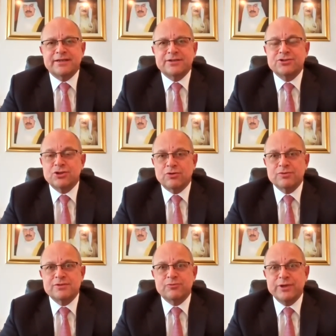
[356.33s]

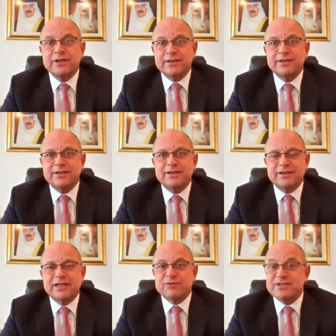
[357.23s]
shows really
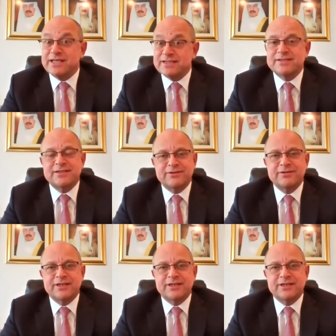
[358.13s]
that was necessary,